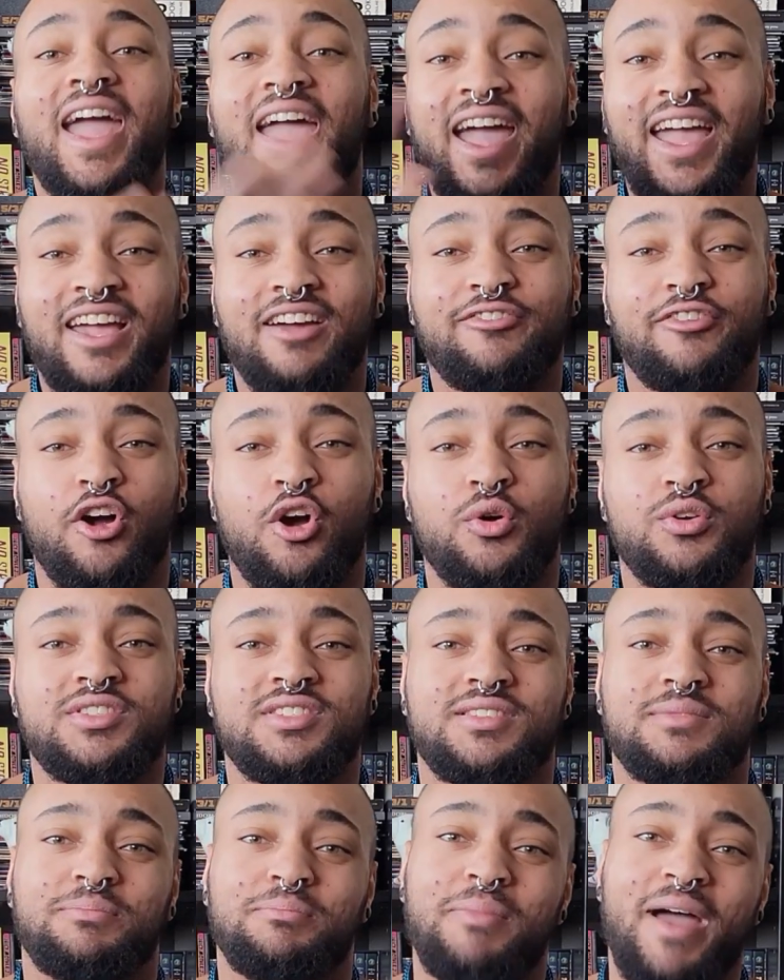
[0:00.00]
Hey
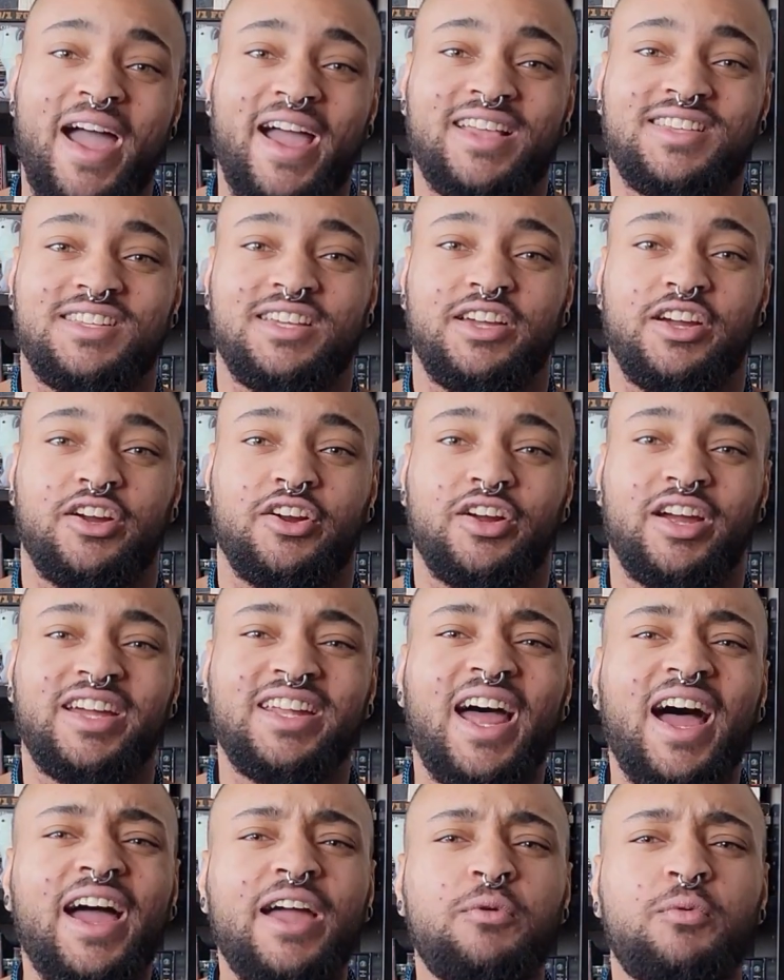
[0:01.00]
folks, Max here, and
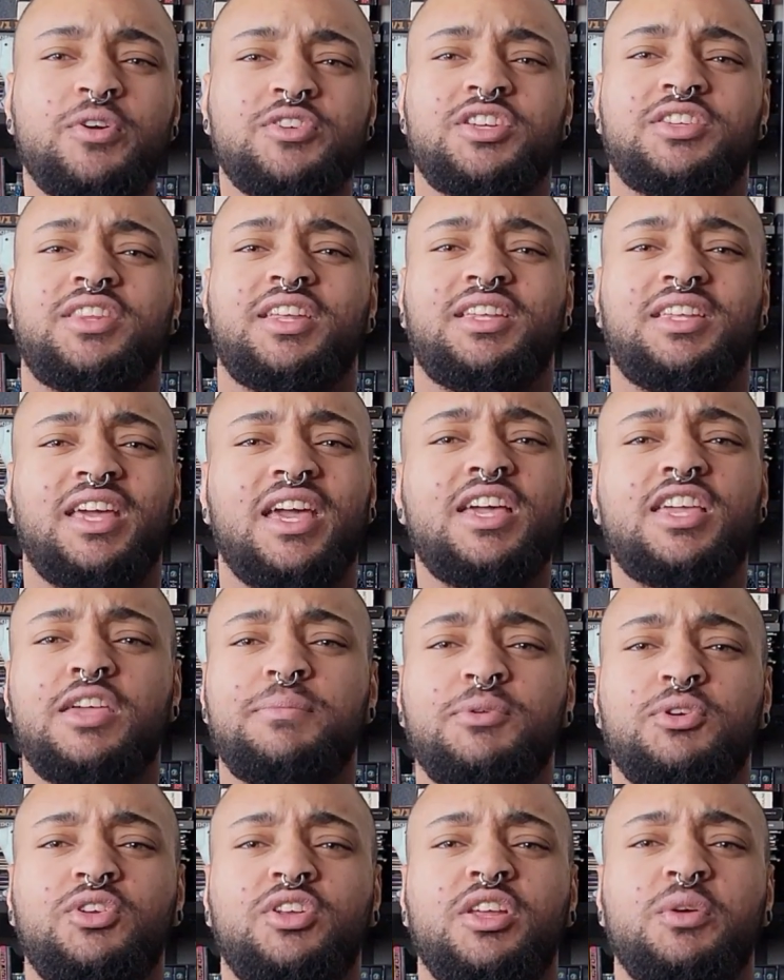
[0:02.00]
I wish that the gay
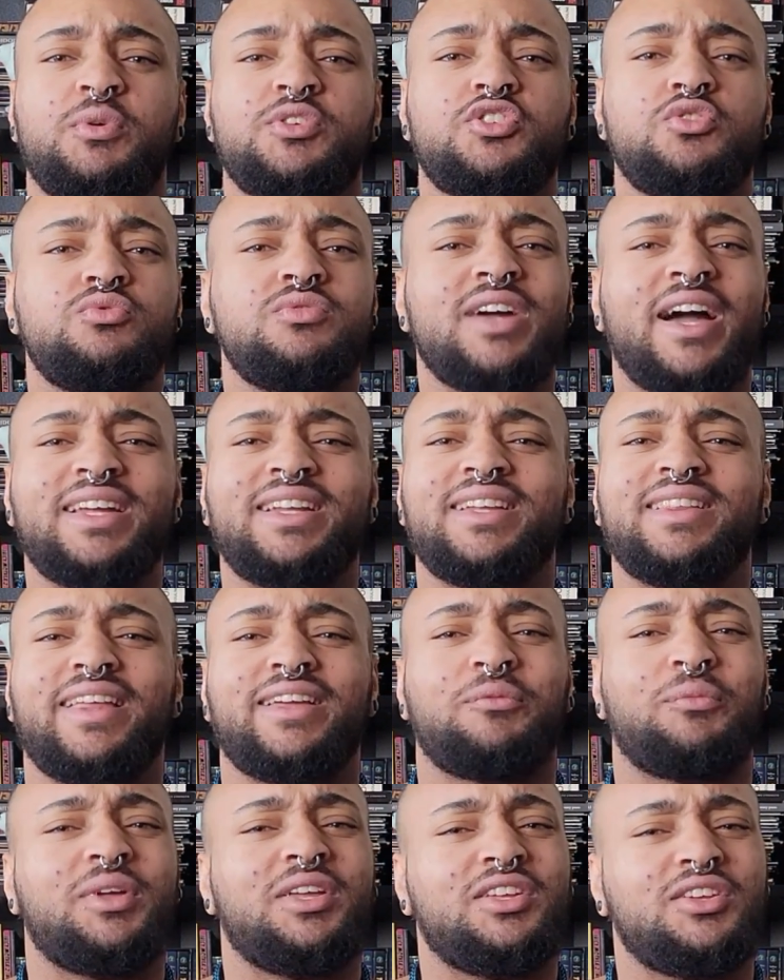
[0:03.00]
community was united
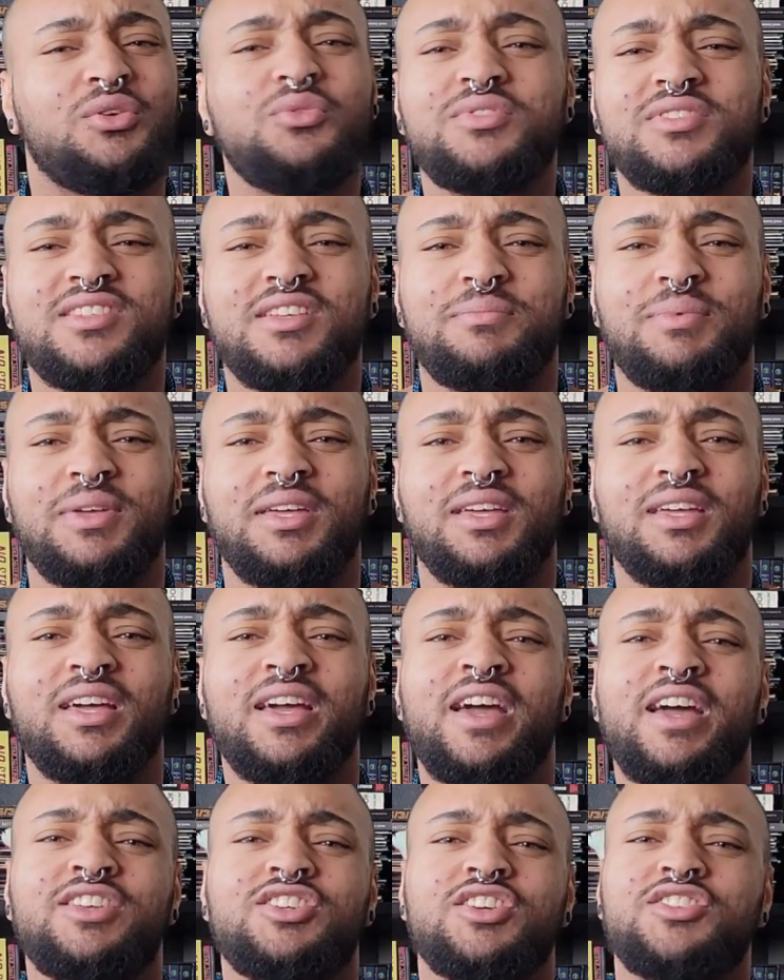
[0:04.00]
like we used to be,
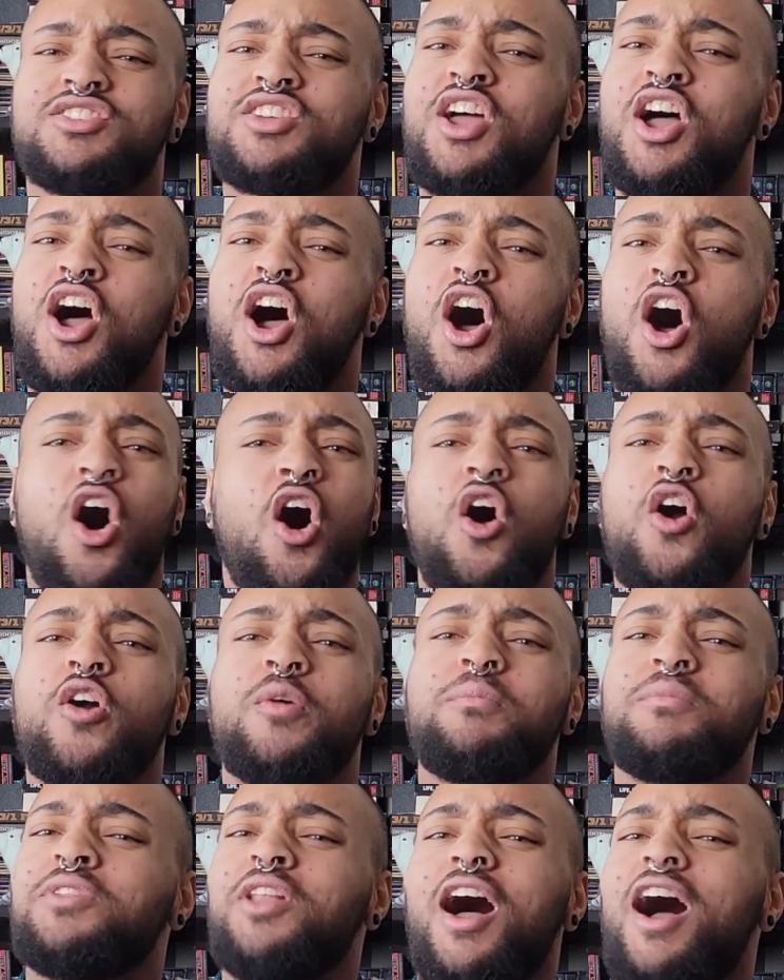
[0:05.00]
just
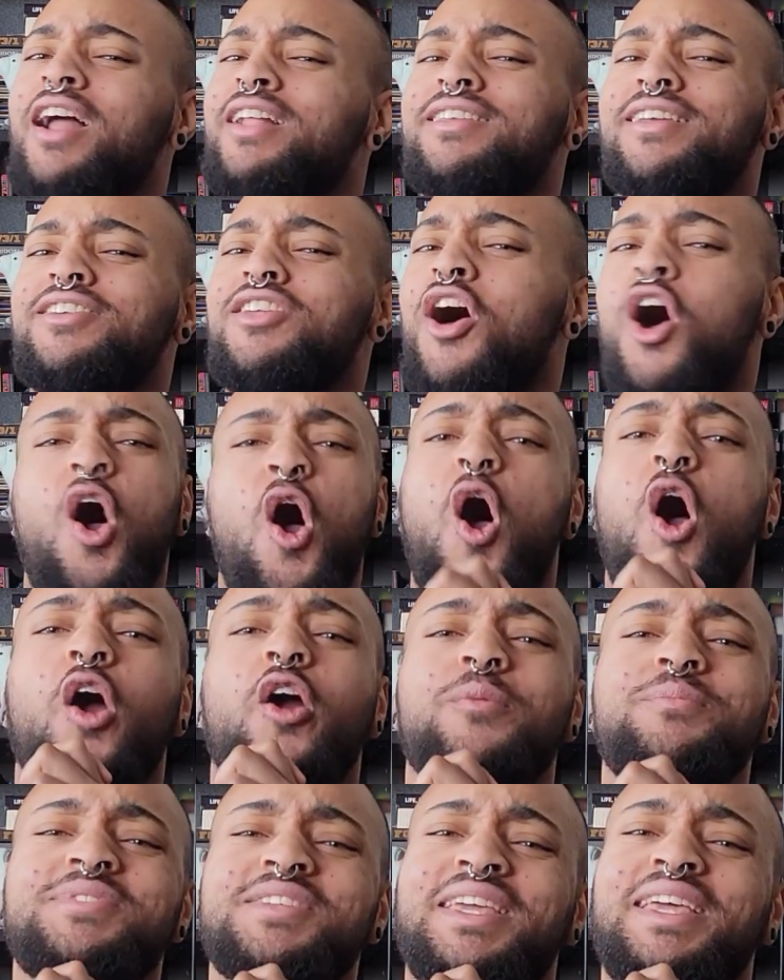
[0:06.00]
arm locked in
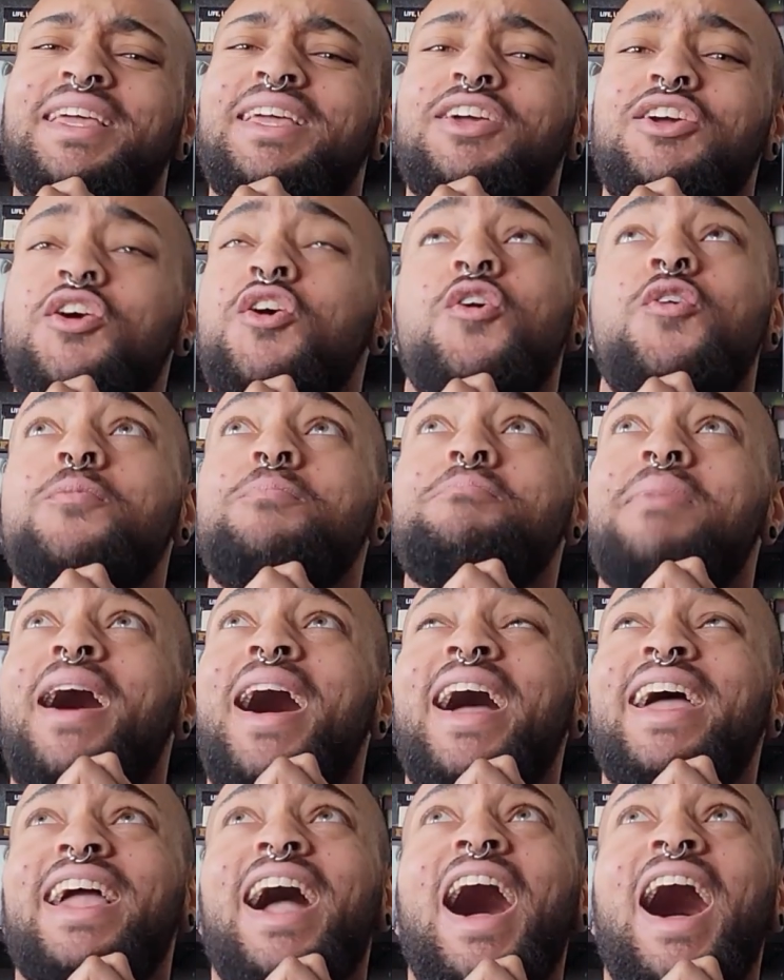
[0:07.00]
arms singing
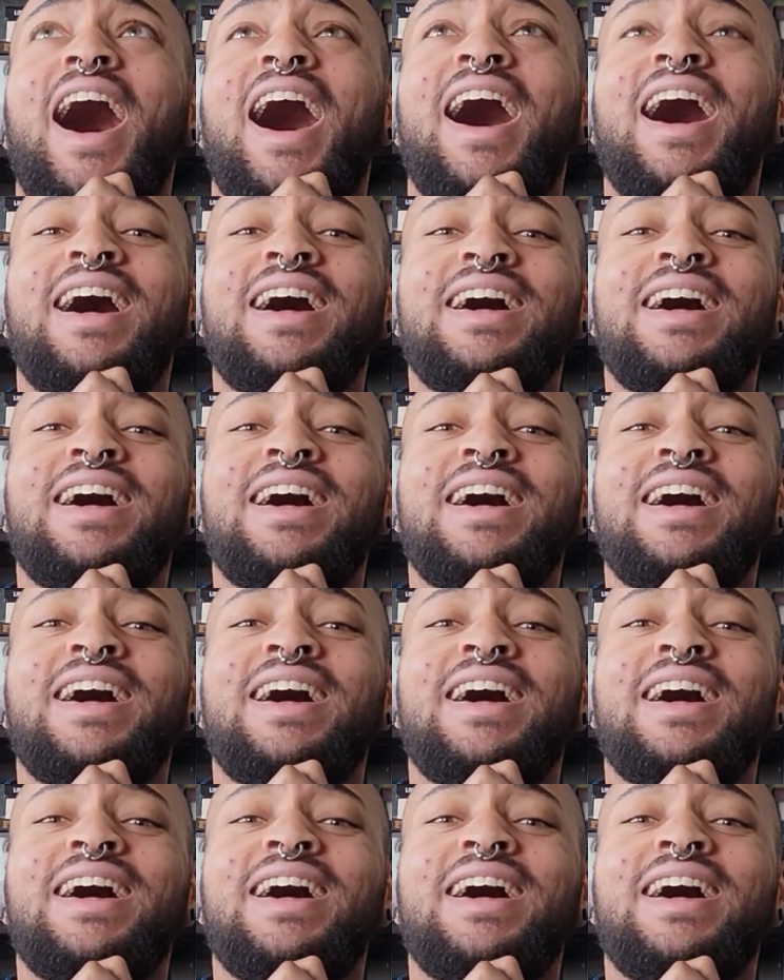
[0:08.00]
Kumbaya!